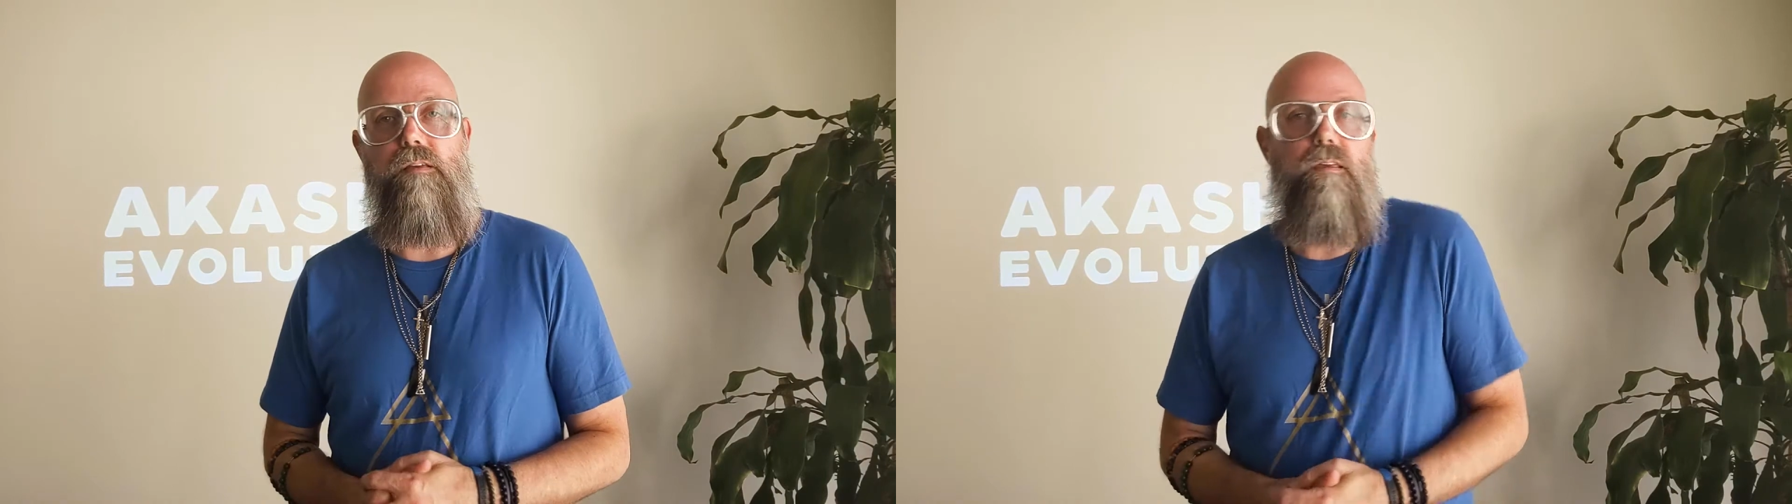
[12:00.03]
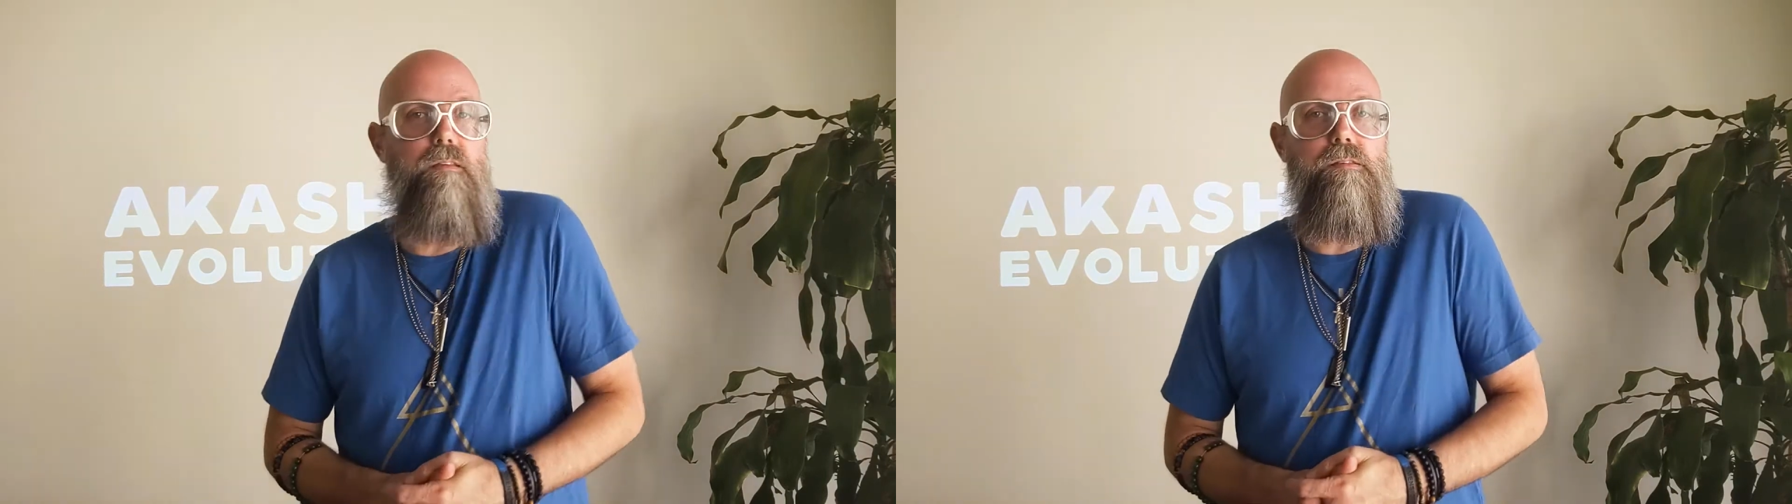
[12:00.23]

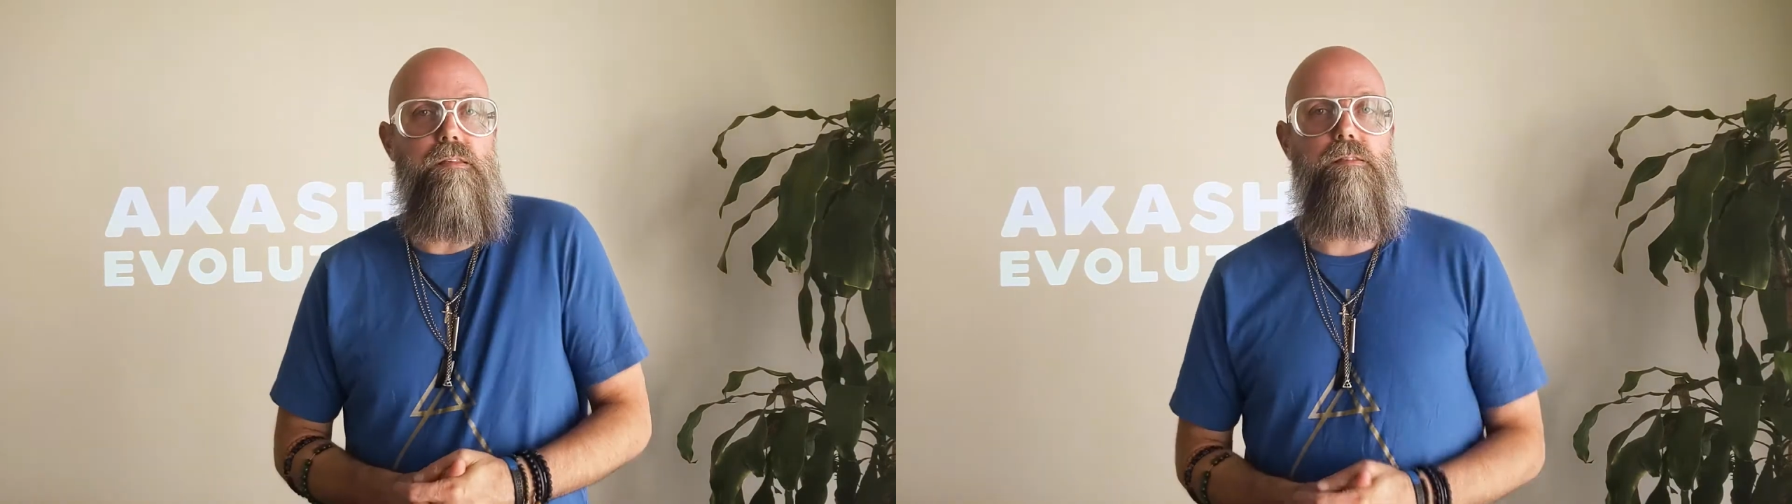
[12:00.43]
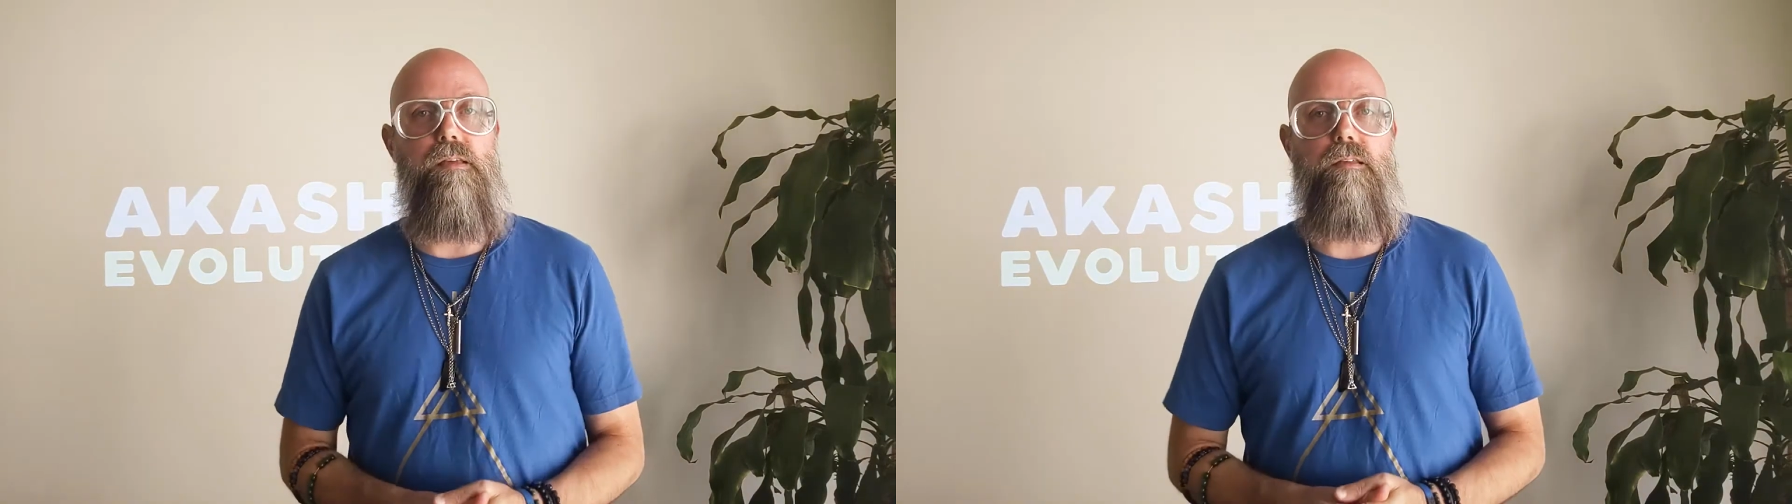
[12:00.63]
It gets
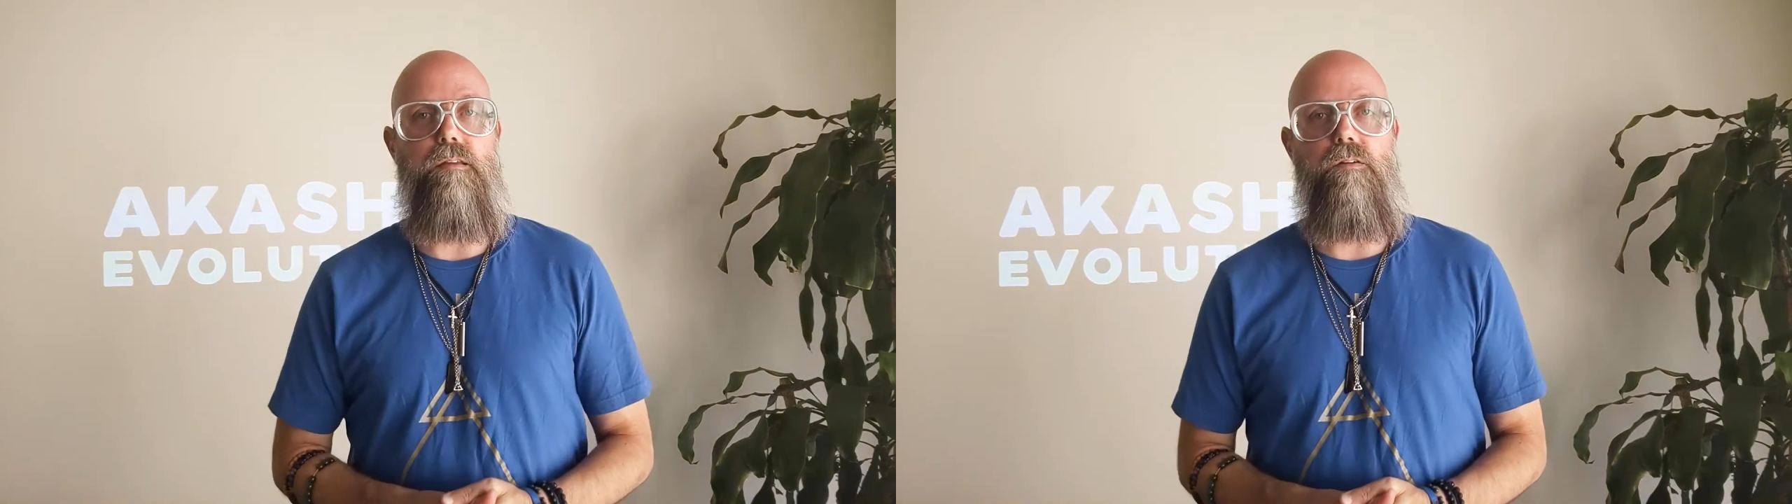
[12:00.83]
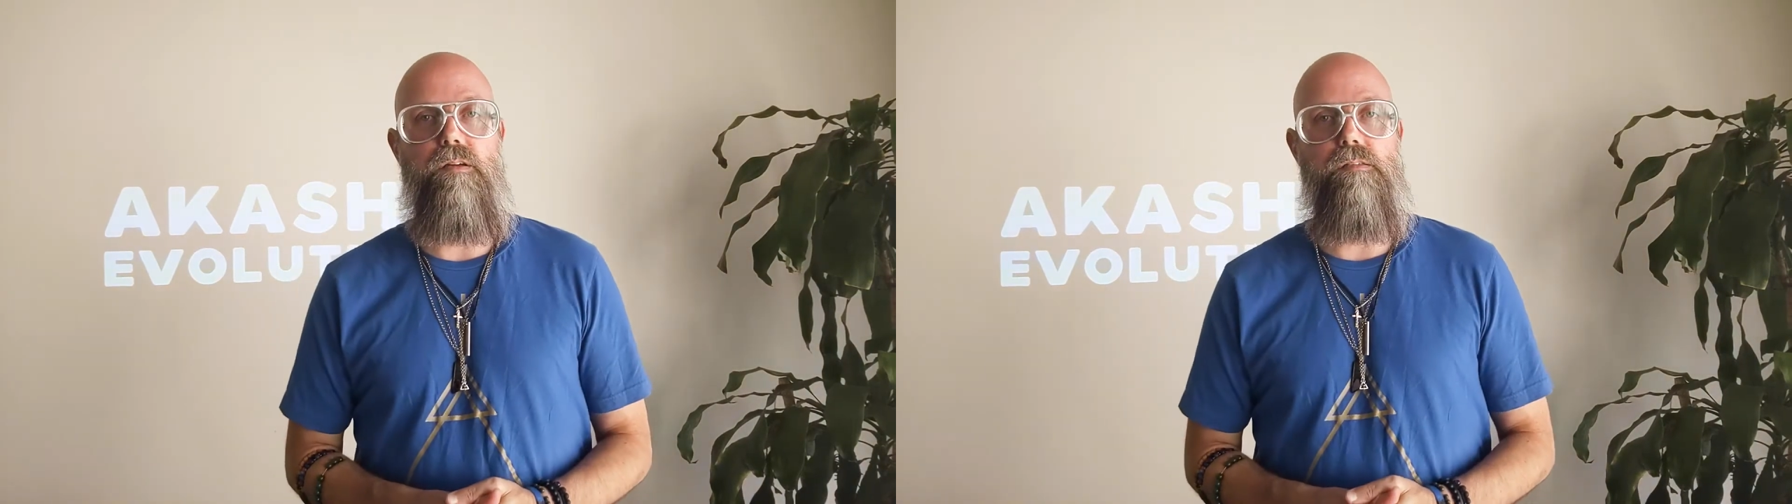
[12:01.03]
inside the
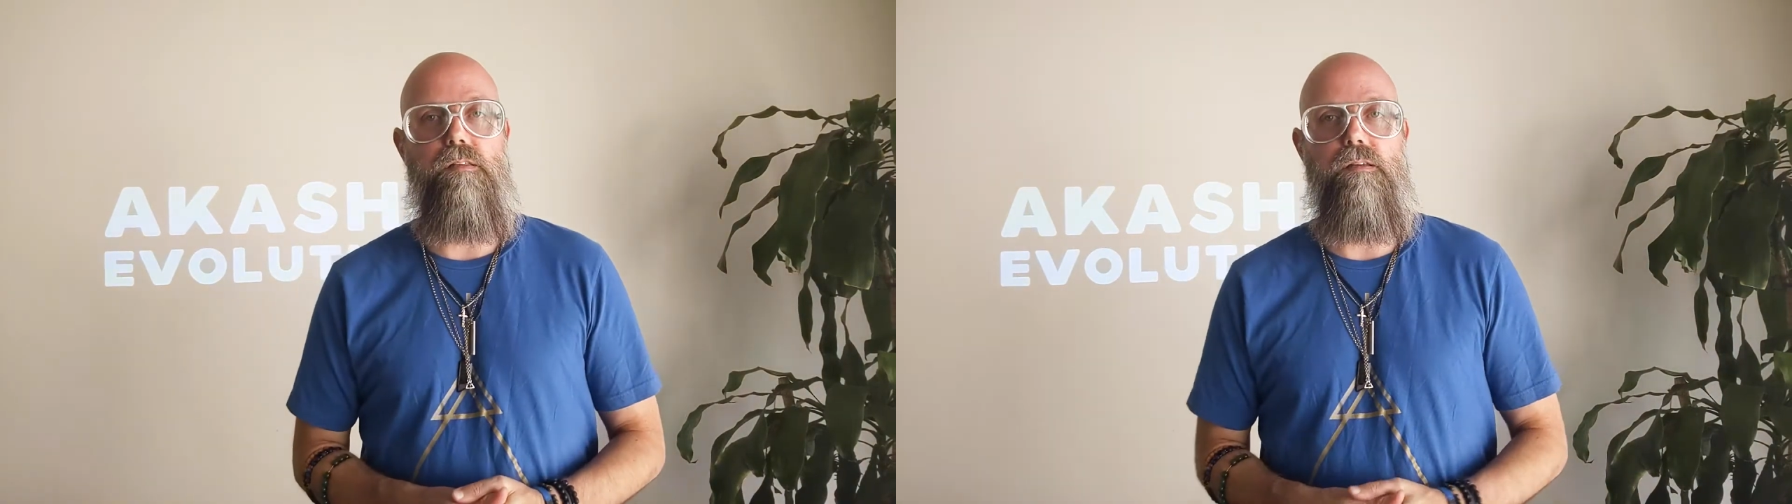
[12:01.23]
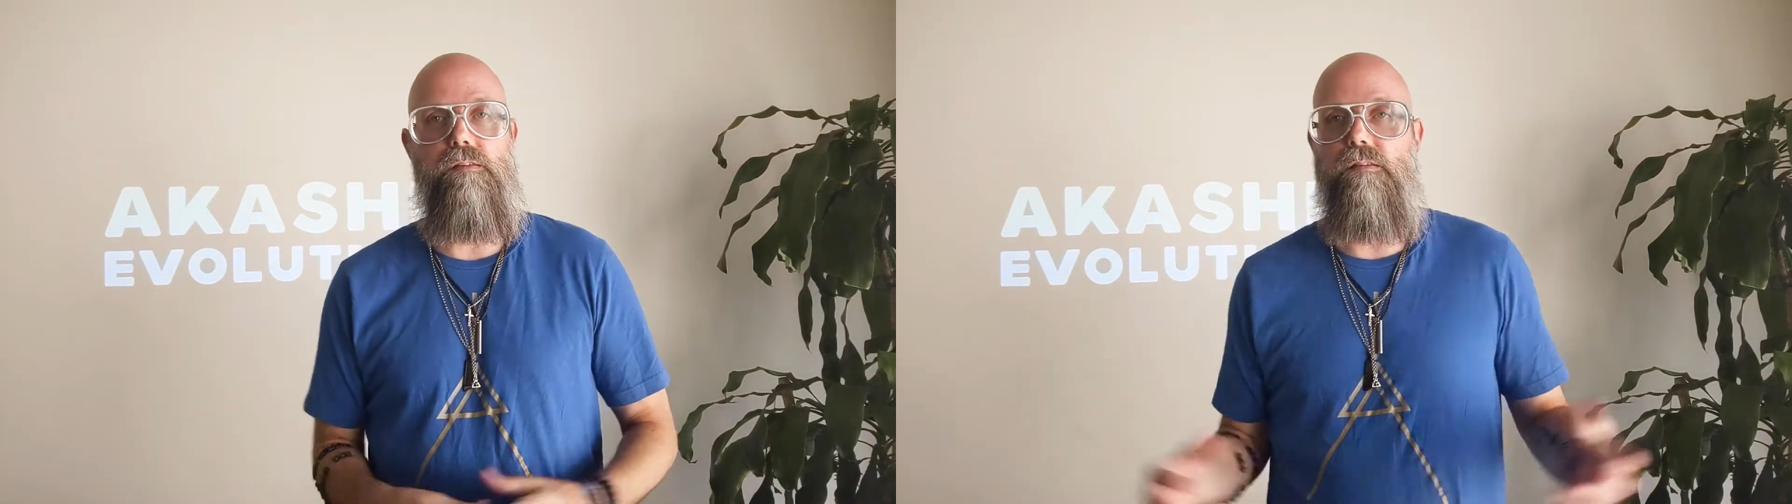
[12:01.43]

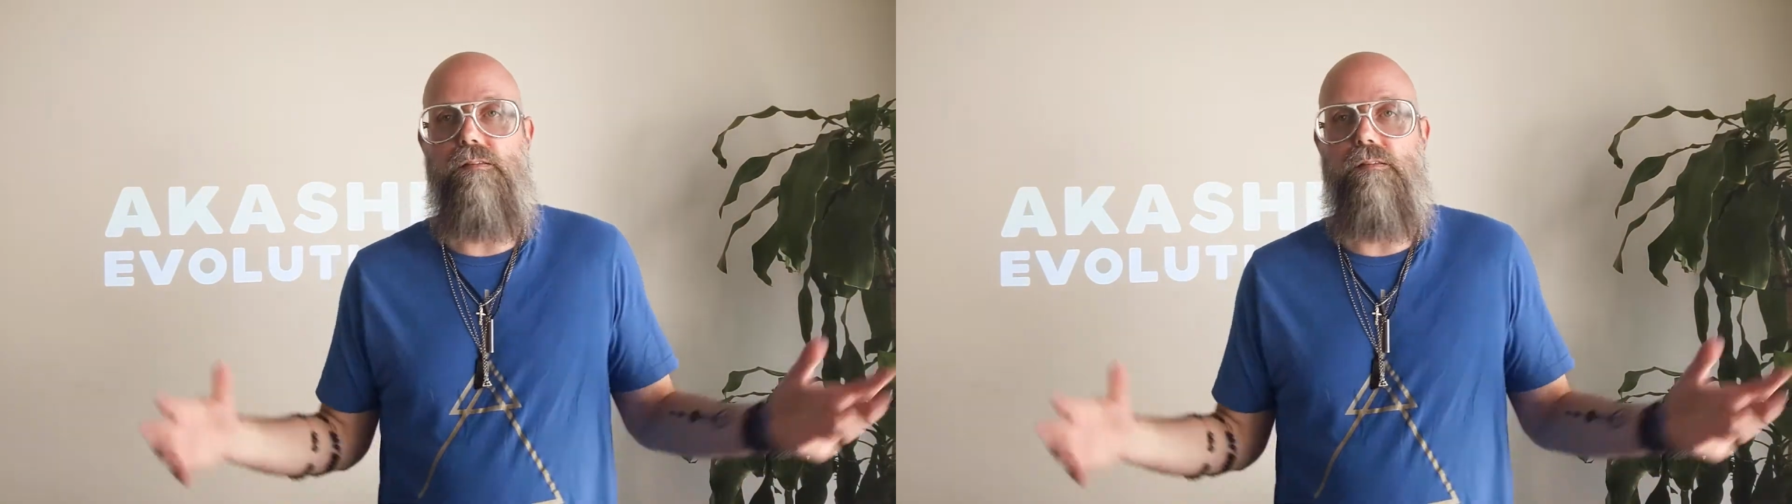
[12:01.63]
chrysalis.